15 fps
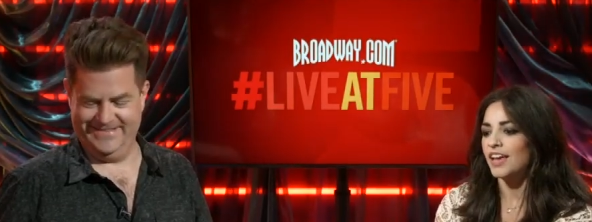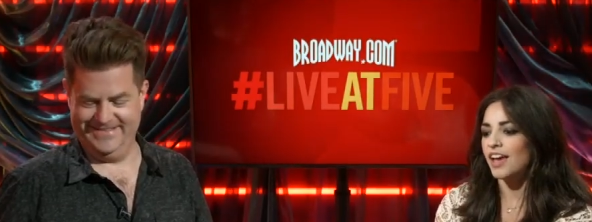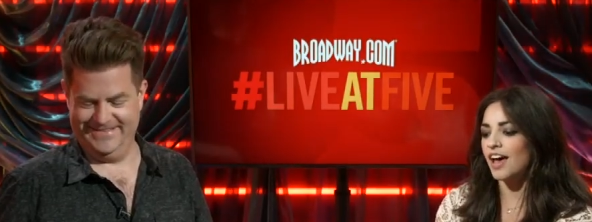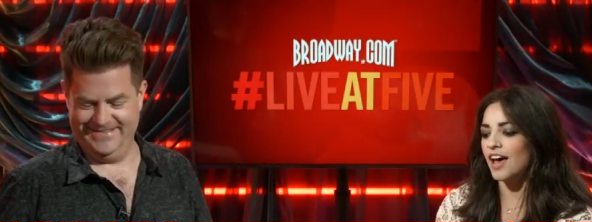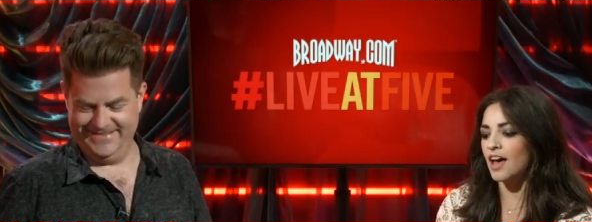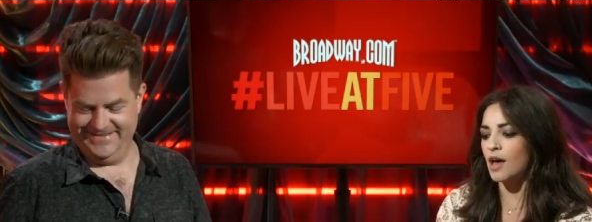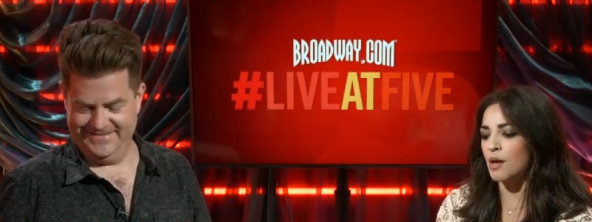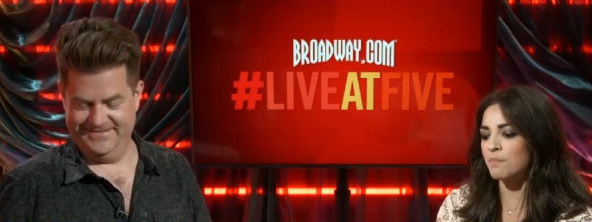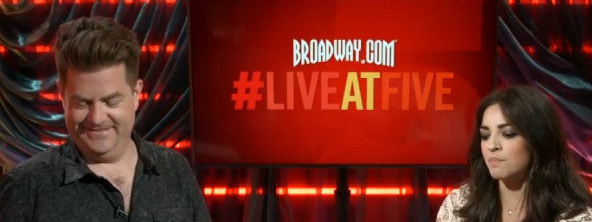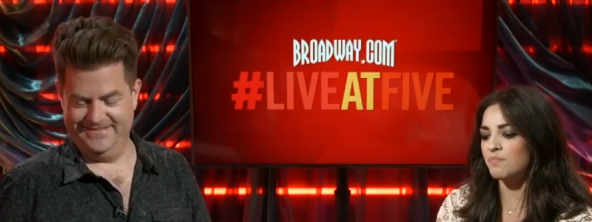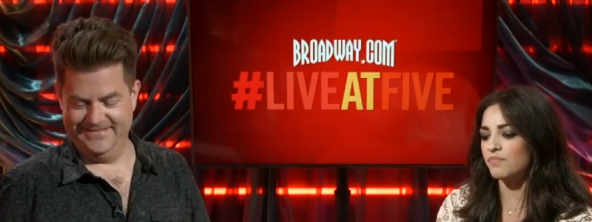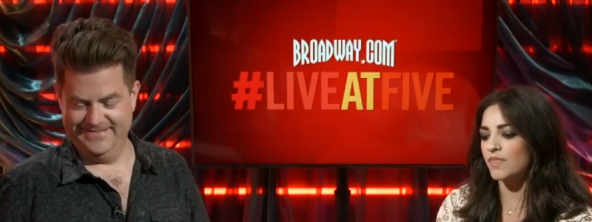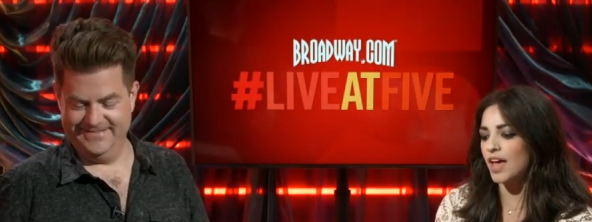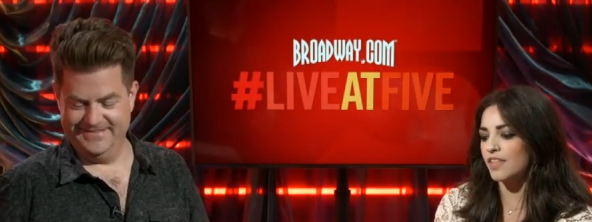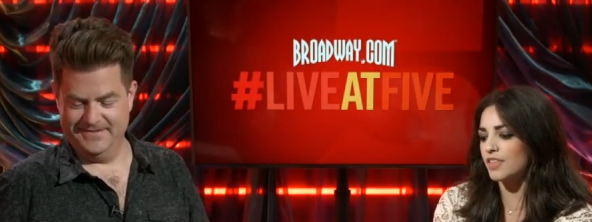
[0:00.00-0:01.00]
Speaker 1: Um,
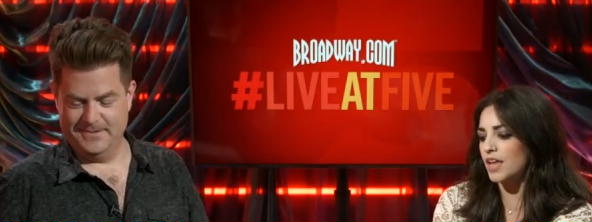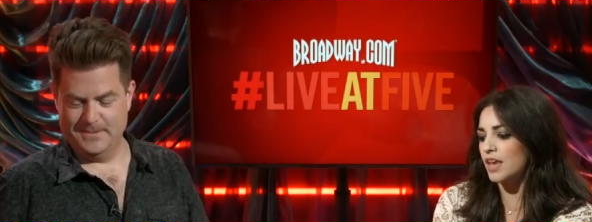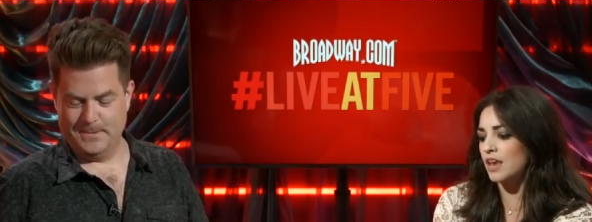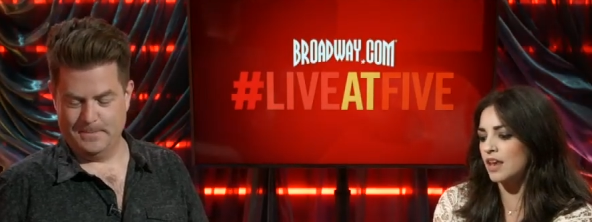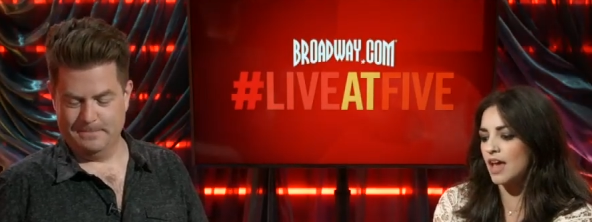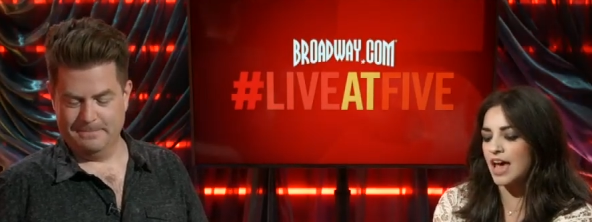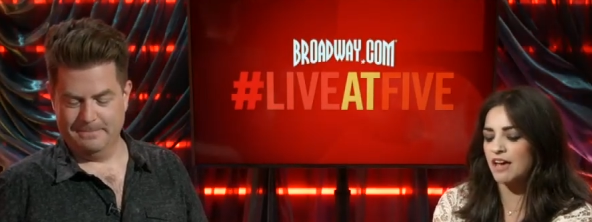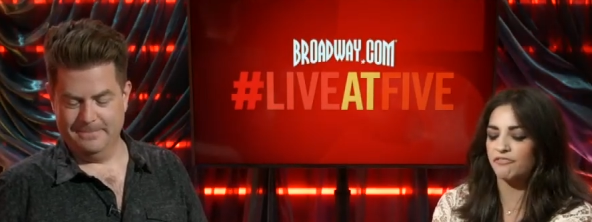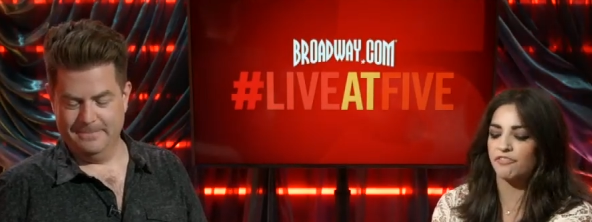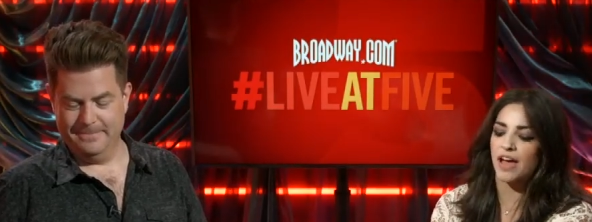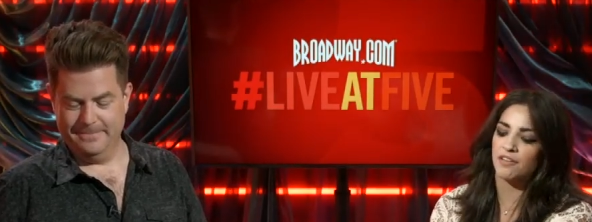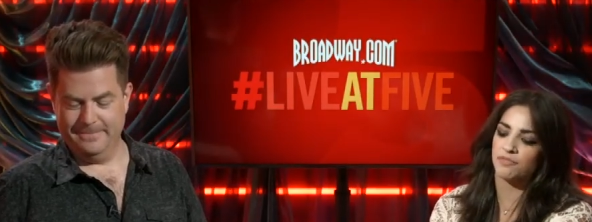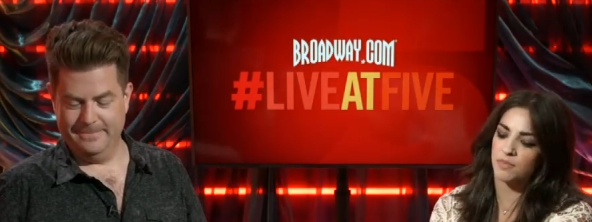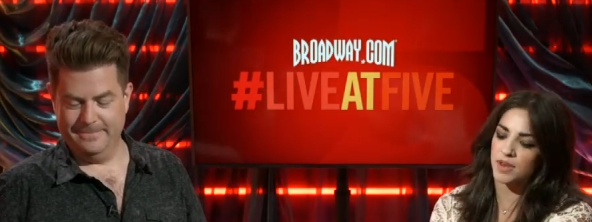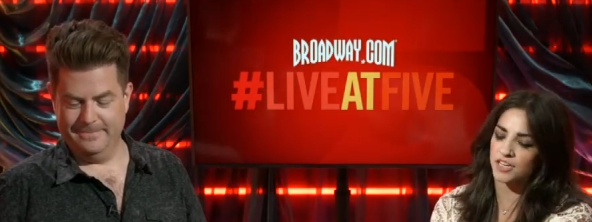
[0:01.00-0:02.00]
and then at five
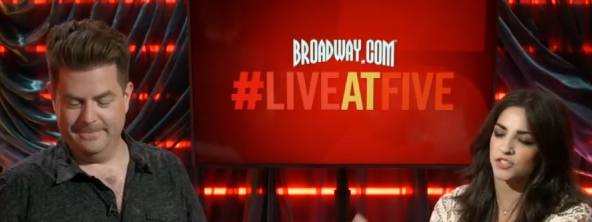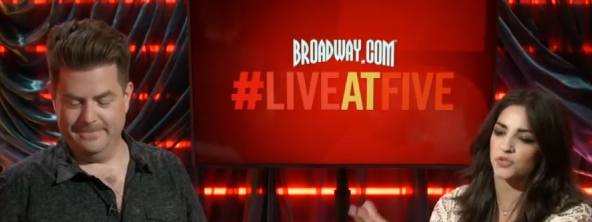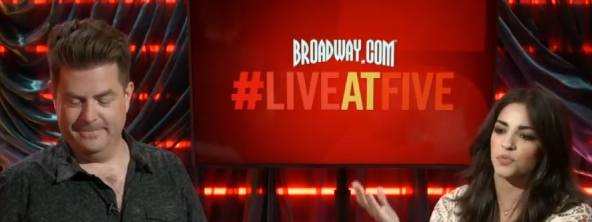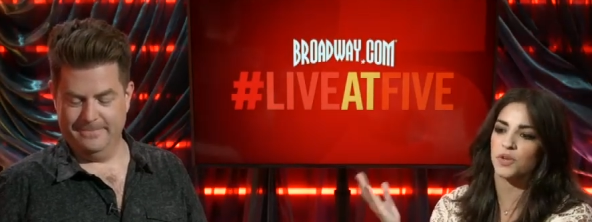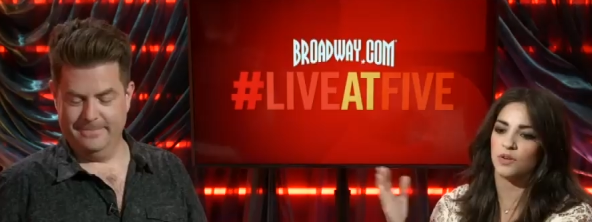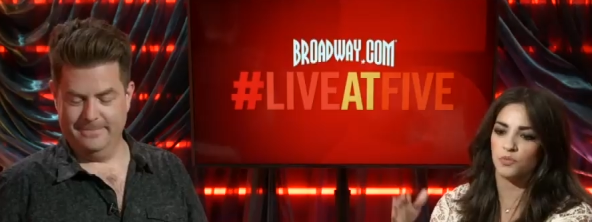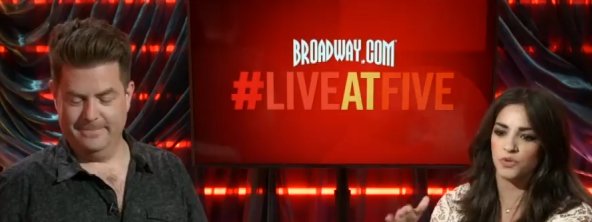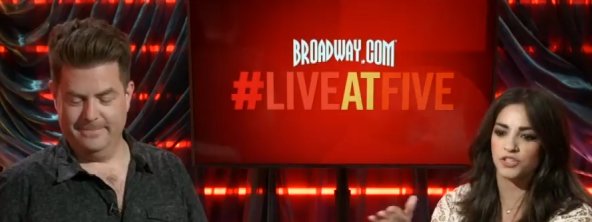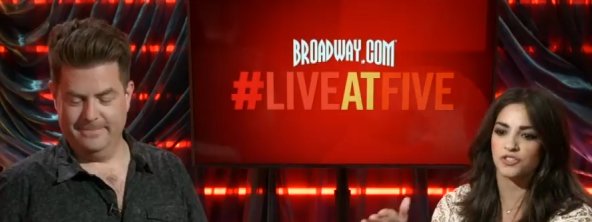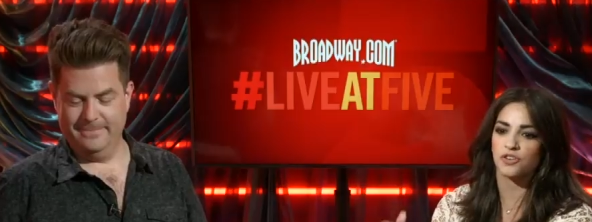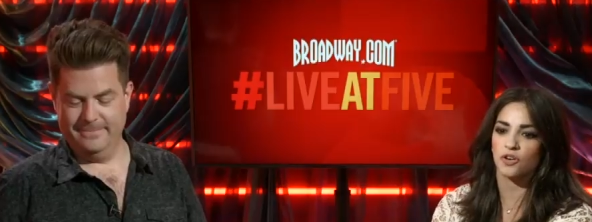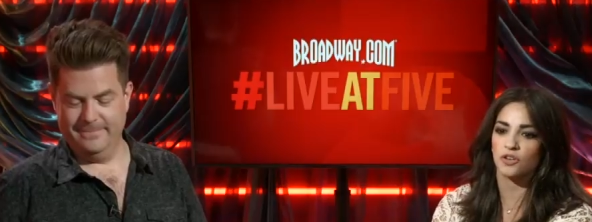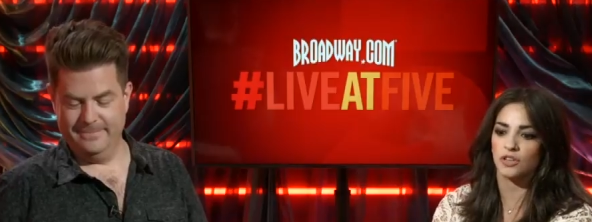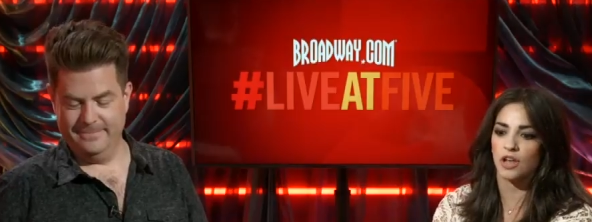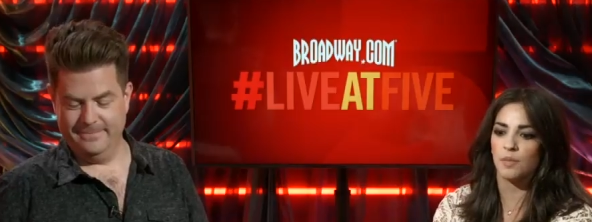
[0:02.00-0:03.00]
minutes, we we
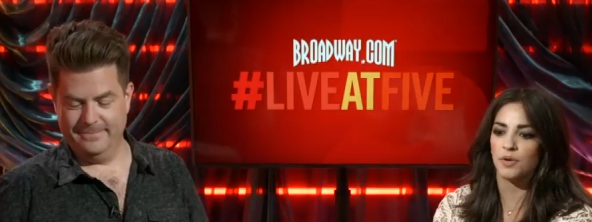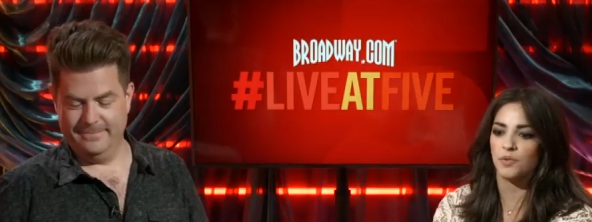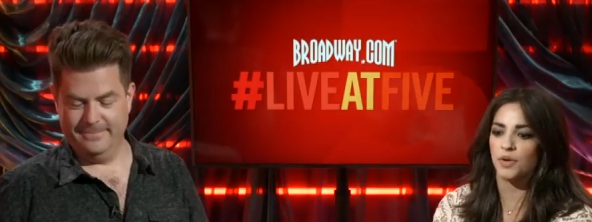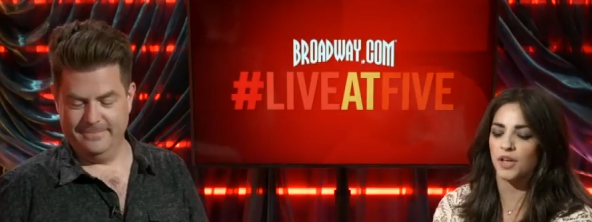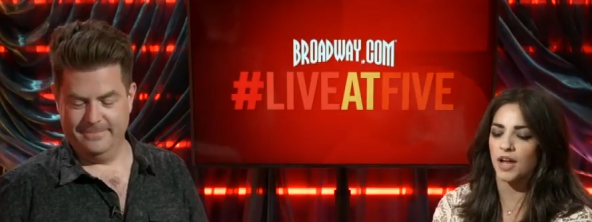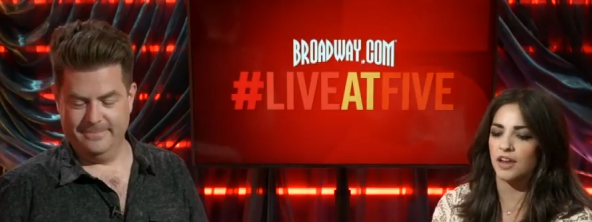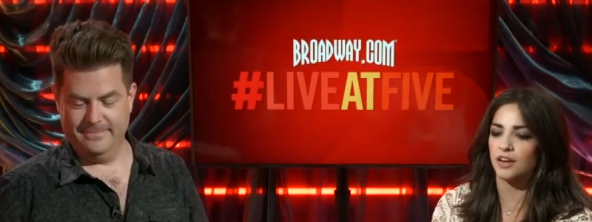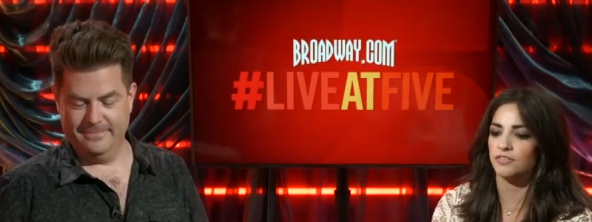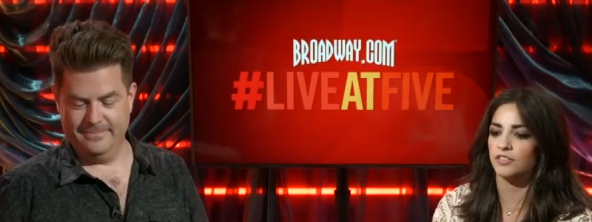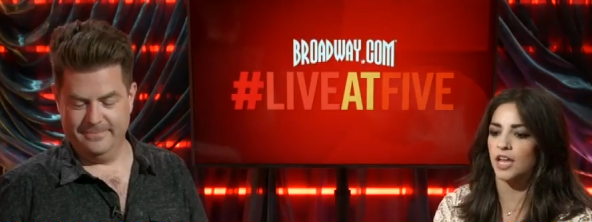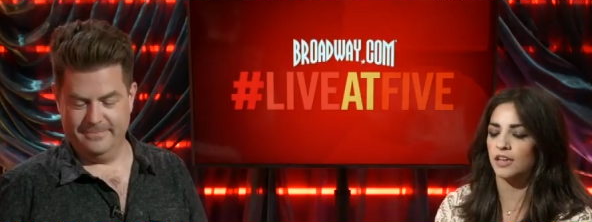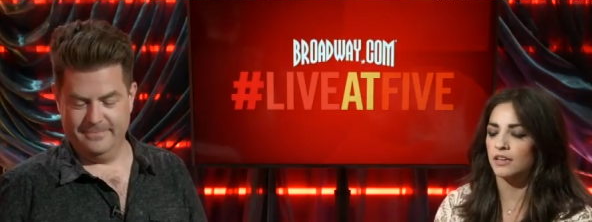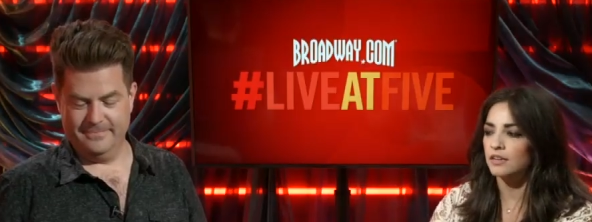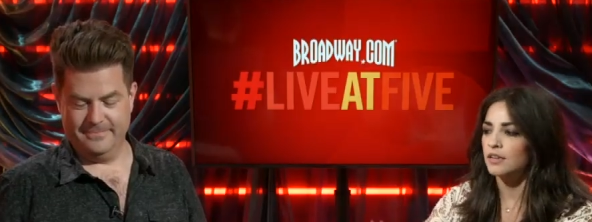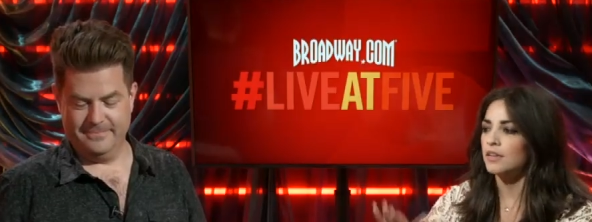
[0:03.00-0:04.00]
circle up and we kind of like